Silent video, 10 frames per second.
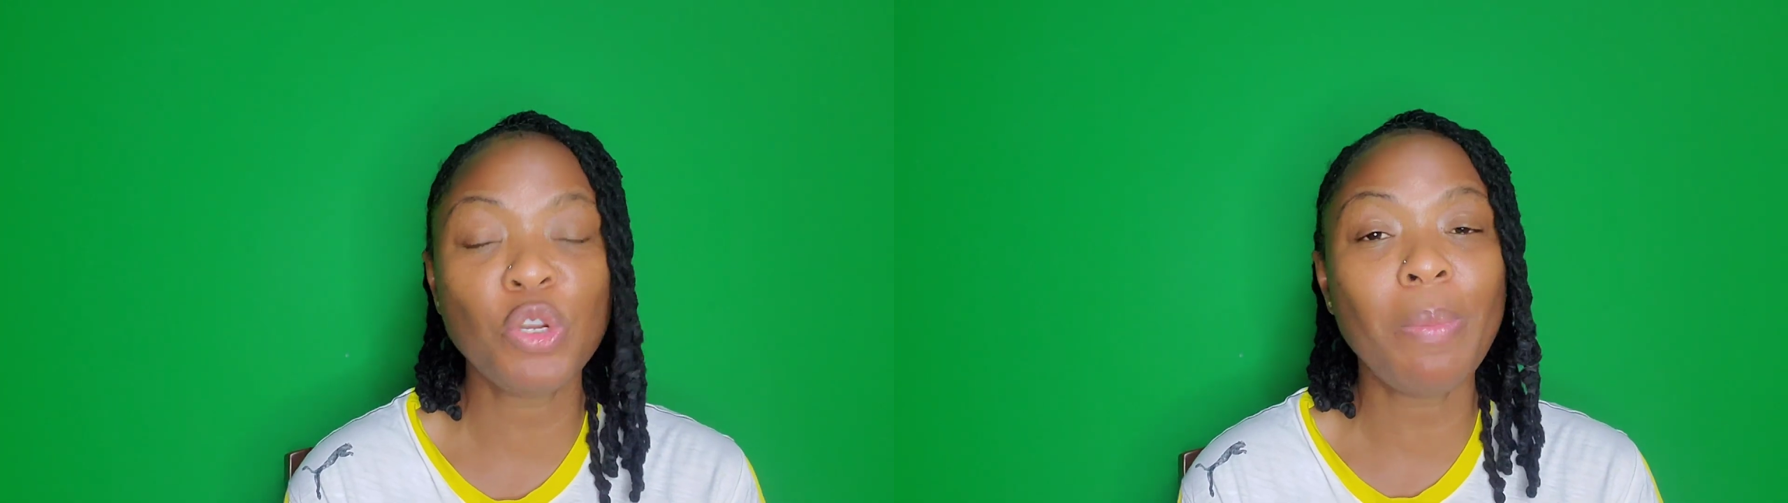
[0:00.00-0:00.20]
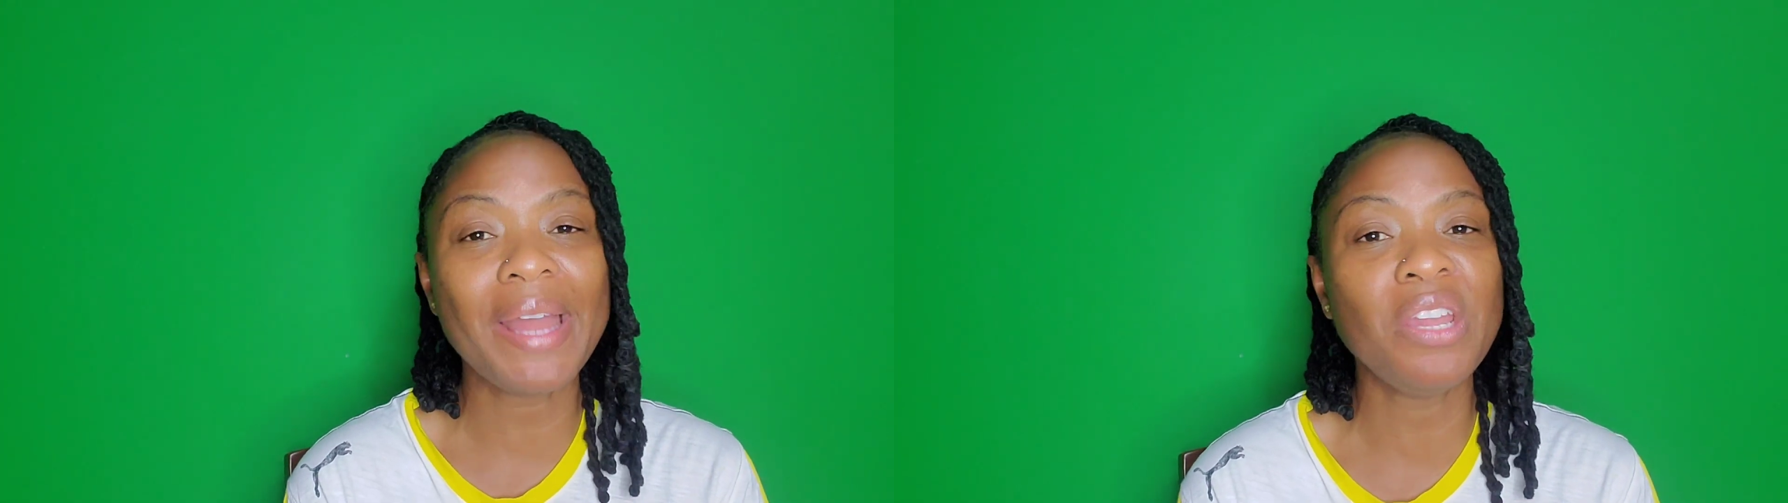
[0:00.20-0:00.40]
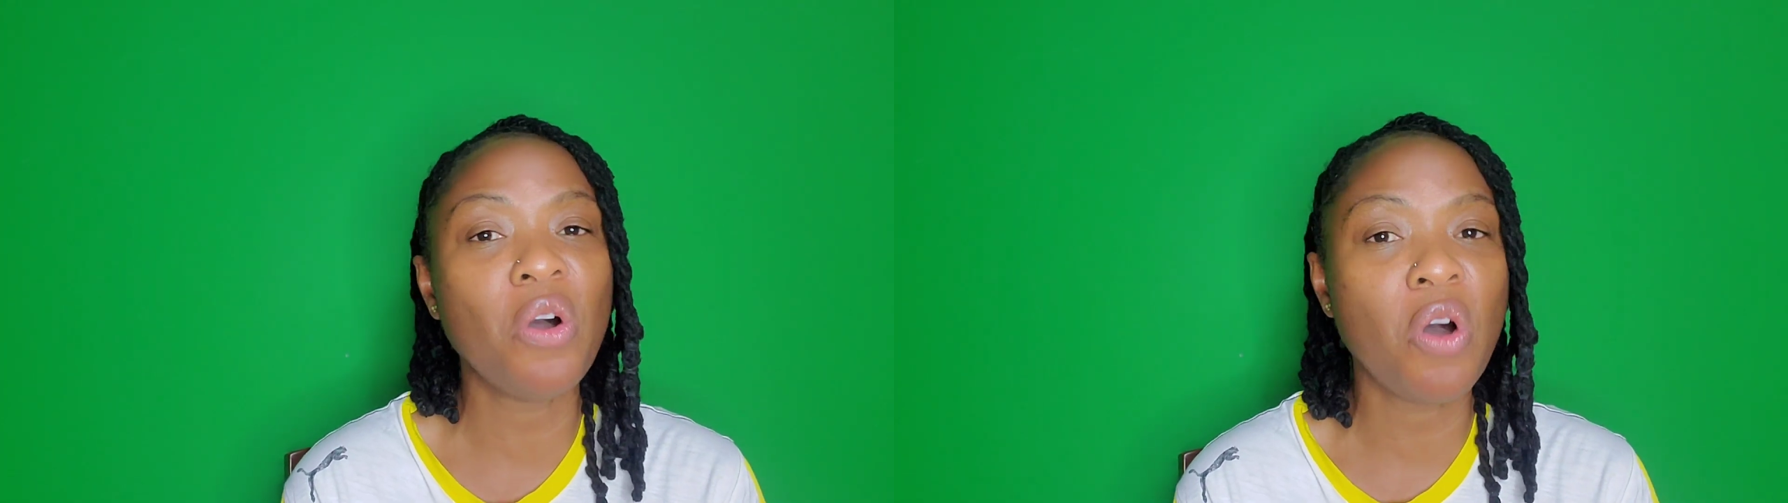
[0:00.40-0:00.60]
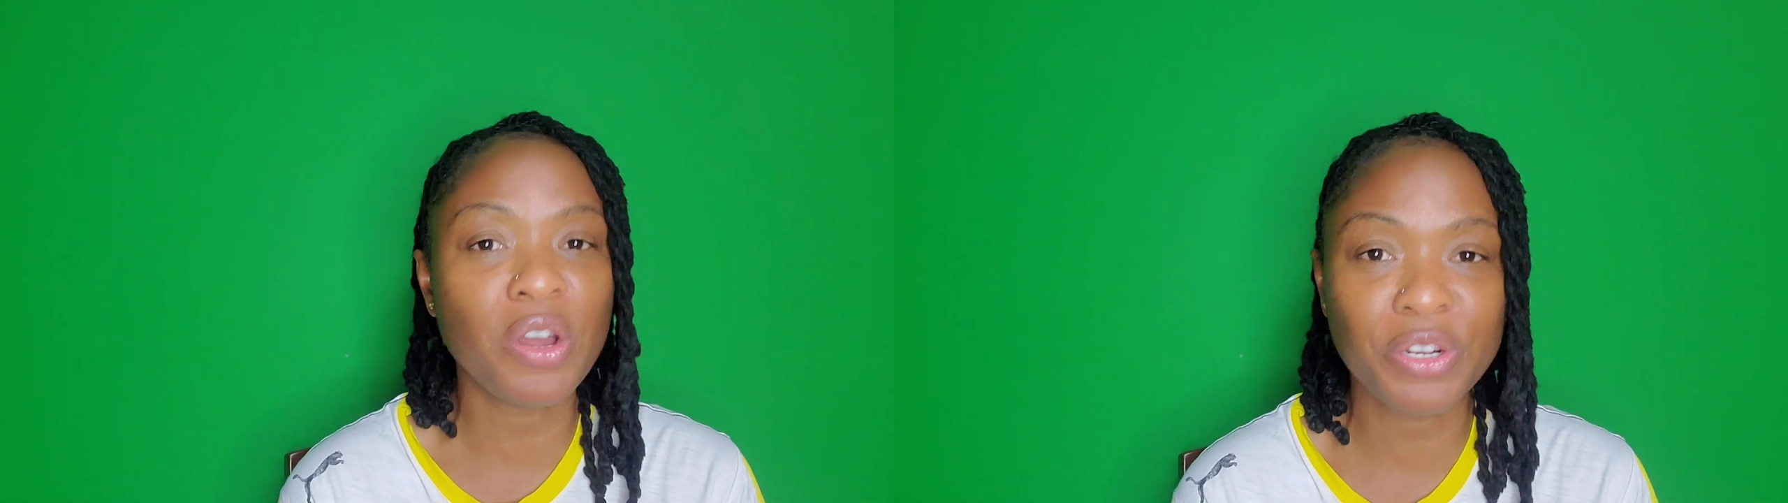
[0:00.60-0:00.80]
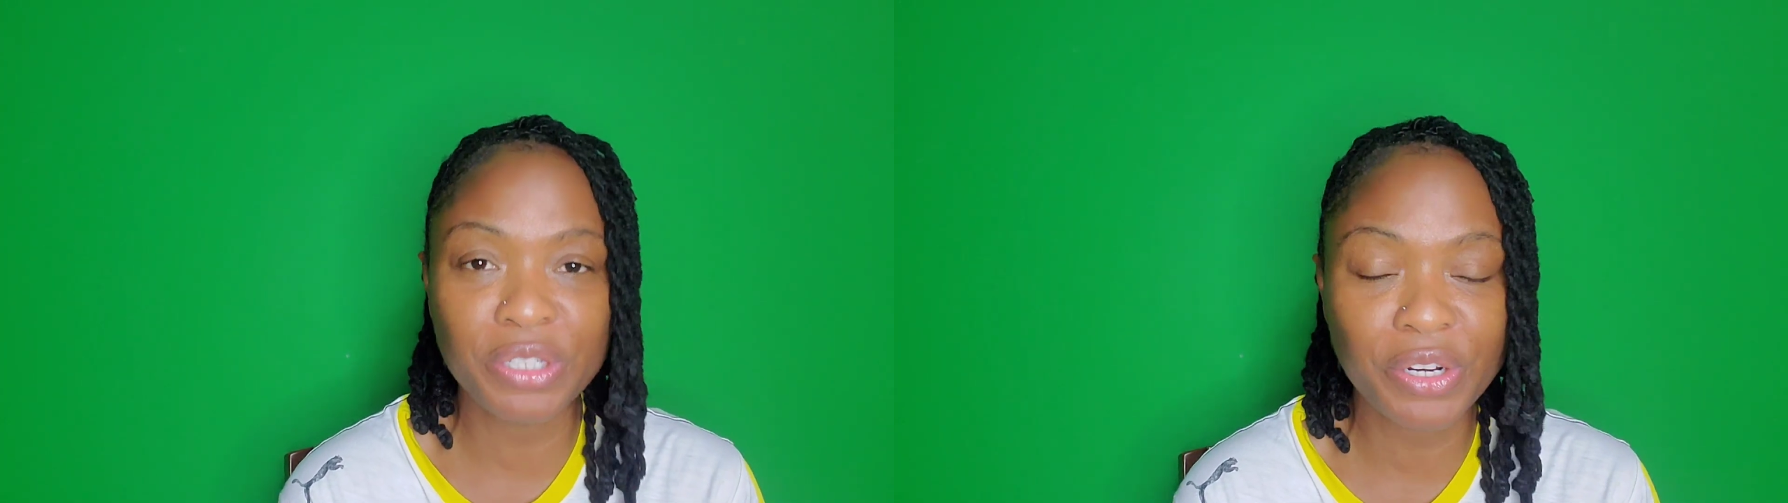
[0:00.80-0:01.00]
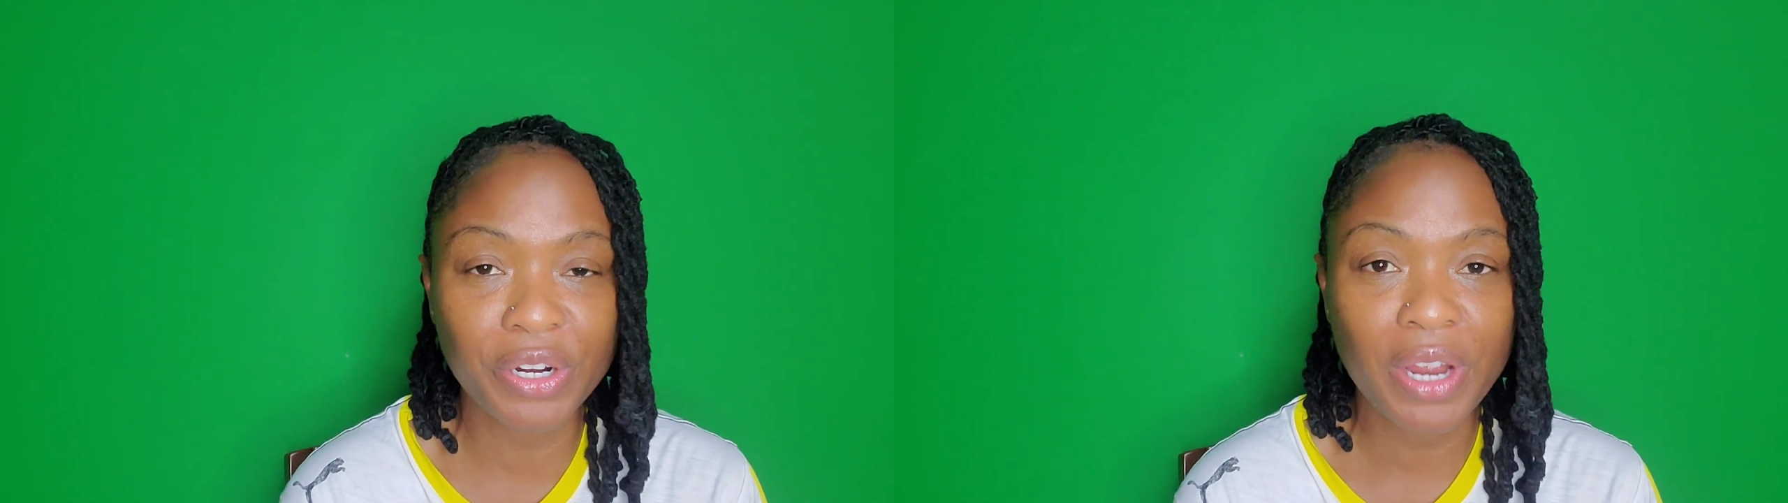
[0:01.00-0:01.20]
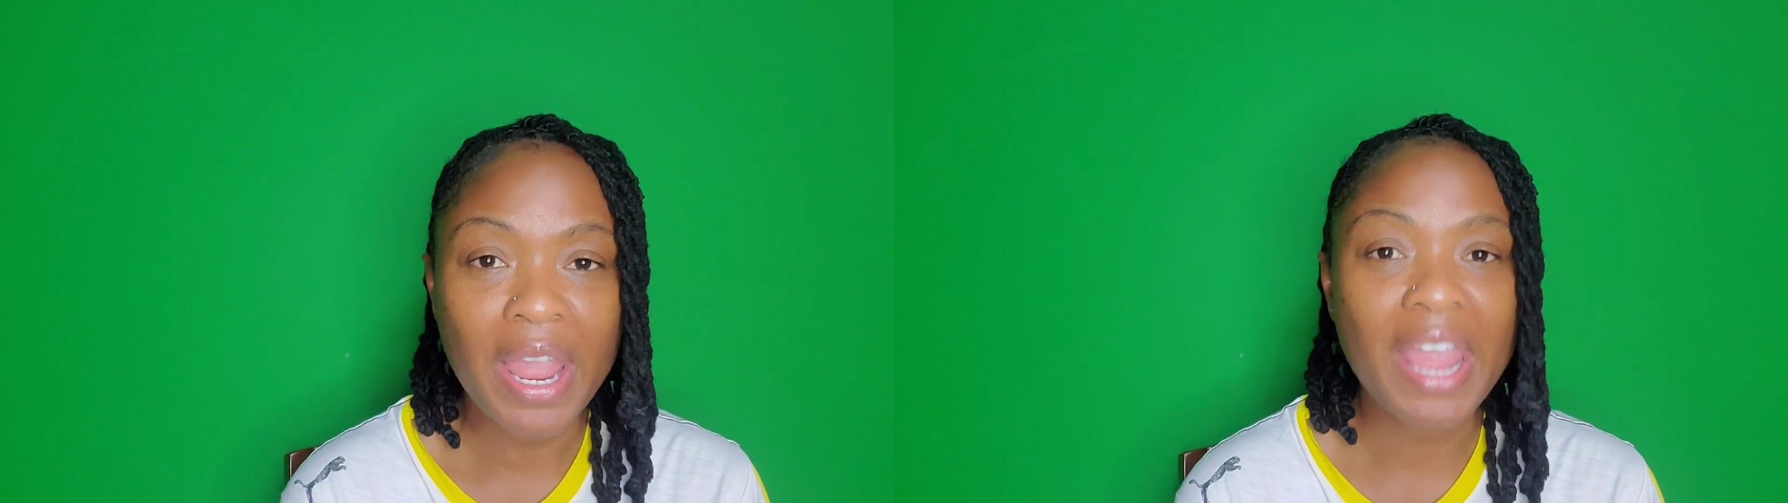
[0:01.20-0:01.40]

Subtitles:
Nobody honors her.